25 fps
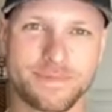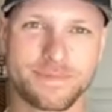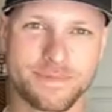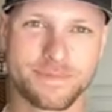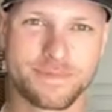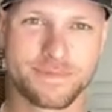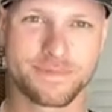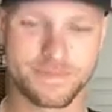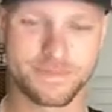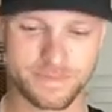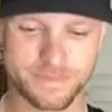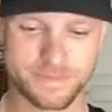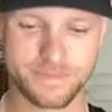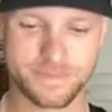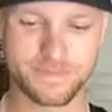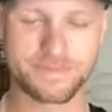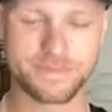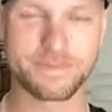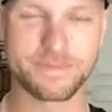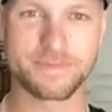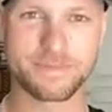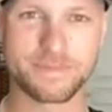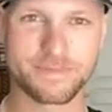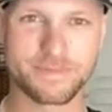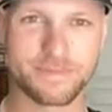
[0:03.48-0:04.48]

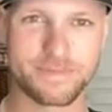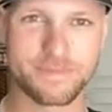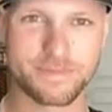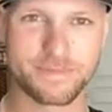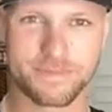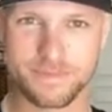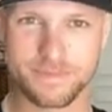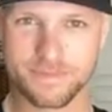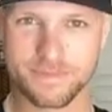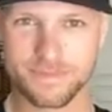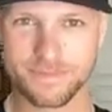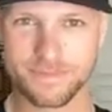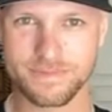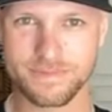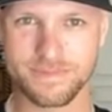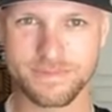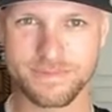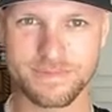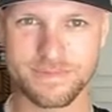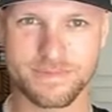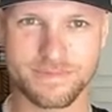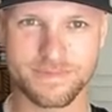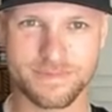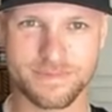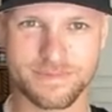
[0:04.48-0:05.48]

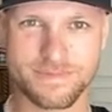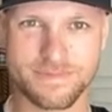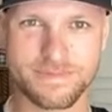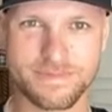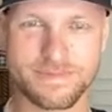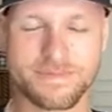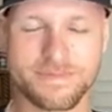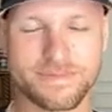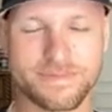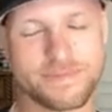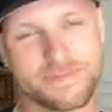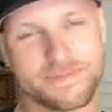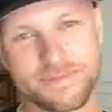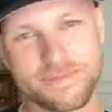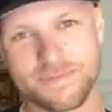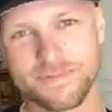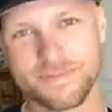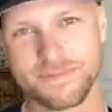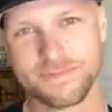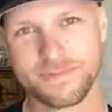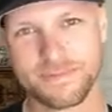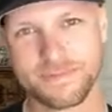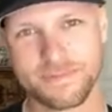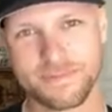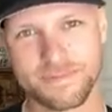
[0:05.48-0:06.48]

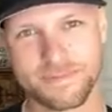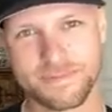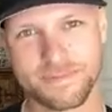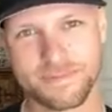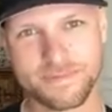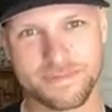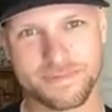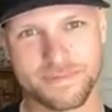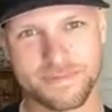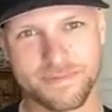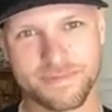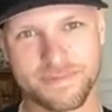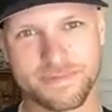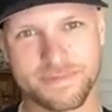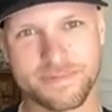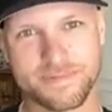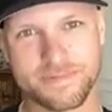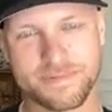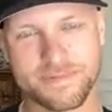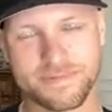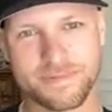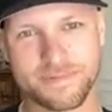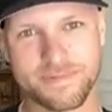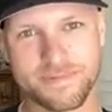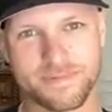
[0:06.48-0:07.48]

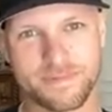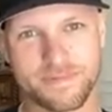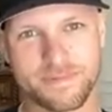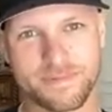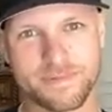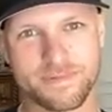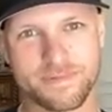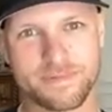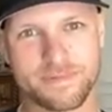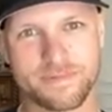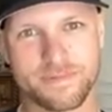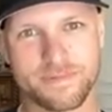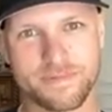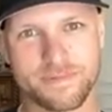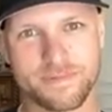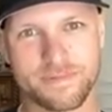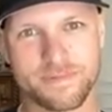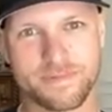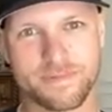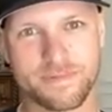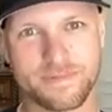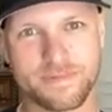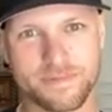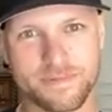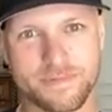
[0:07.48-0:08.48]

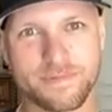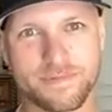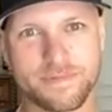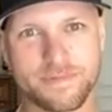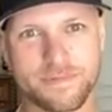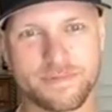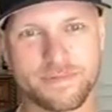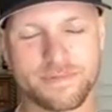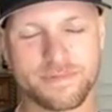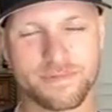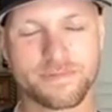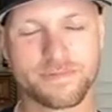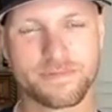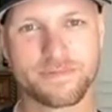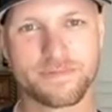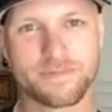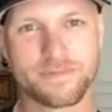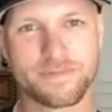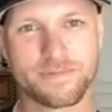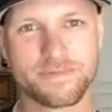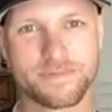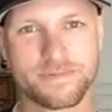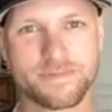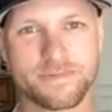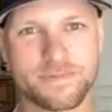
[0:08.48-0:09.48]

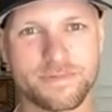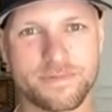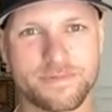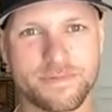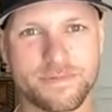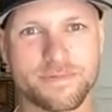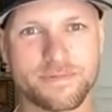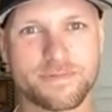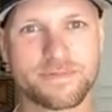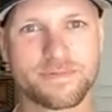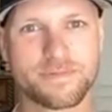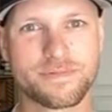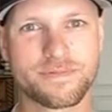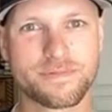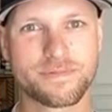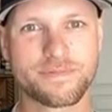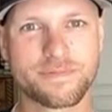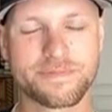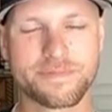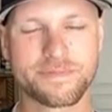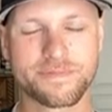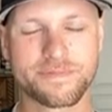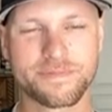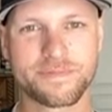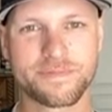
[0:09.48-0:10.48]

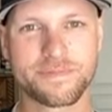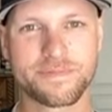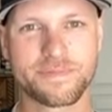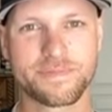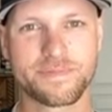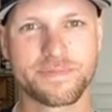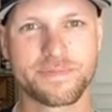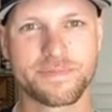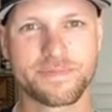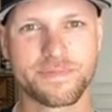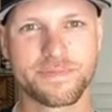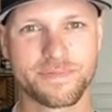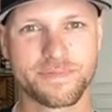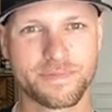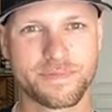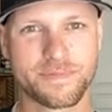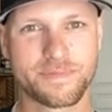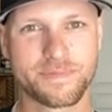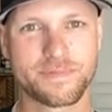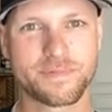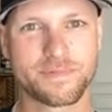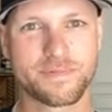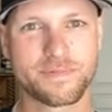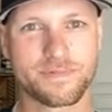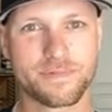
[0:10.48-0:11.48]
The person shown says nothing.